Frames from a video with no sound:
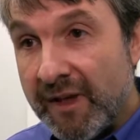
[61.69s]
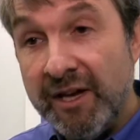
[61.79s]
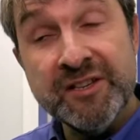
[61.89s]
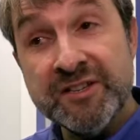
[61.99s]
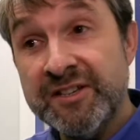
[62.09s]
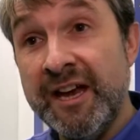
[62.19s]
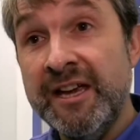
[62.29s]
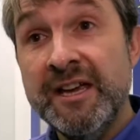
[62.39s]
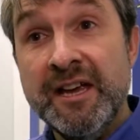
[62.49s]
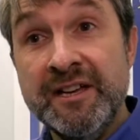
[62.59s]
And as I say,
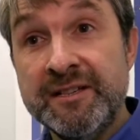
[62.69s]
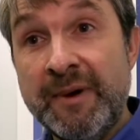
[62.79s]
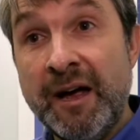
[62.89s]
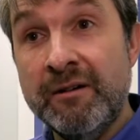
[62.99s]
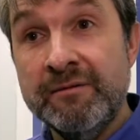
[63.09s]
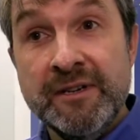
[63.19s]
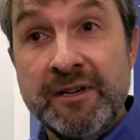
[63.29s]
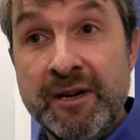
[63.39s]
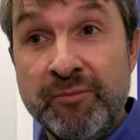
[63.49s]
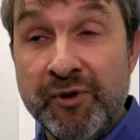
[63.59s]
it's about
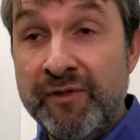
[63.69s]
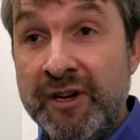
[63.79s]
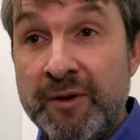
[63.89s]
improving